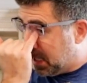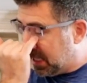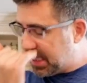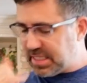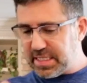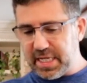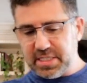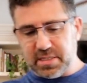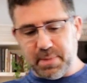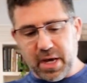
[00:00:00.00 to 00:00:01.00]
But like I said,
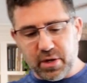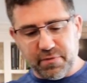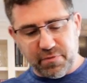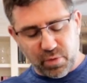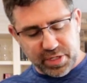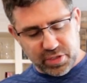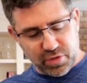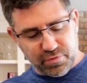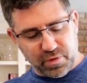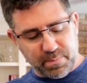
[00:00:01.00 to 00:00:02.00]
it's about a
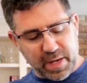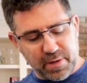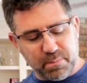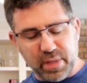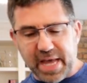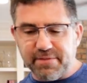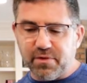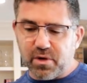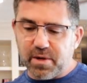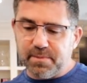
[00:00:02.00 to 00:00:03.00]
42 foot-pound
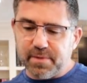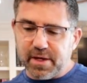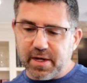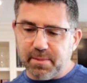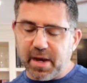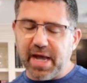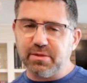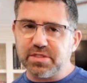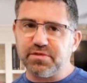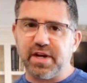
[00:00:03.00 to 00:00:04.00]
platform. I
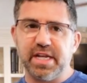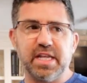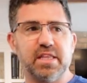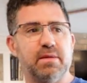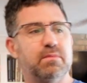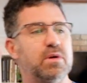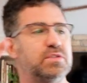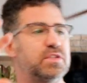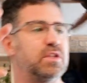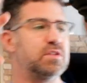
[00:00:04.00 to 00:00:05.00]
was finding that
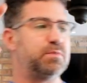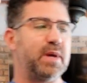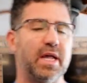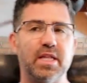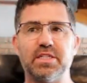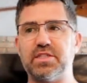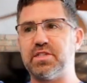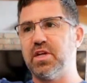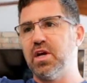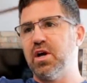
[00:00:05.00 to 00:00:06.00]
most of those
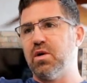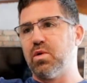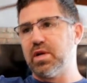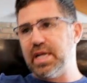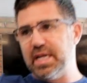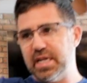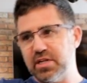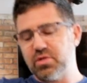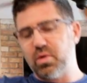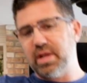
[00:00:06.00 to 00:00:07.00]
pellets were
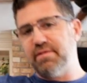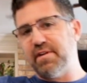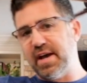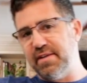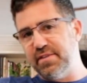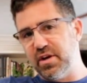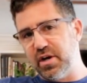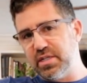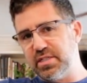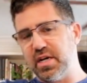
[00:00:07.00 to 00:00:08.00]
landing 25
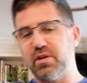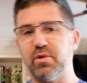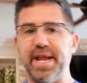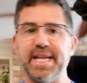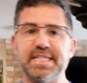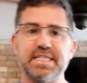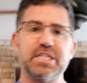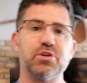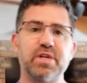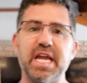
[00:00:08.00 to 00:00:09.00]
yards downrange,
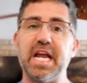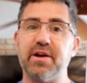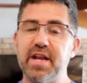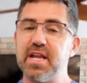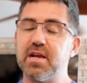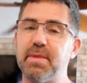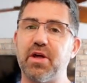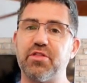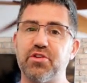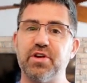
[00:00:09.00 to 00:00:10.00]
still carrying
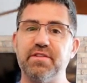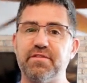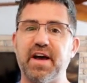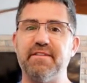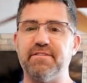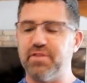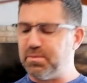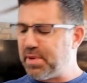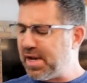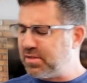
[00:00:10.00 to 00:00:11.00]
about 35
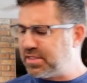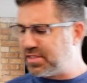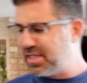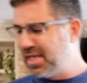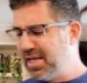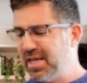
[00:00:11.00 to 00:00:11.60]
foot-pounds.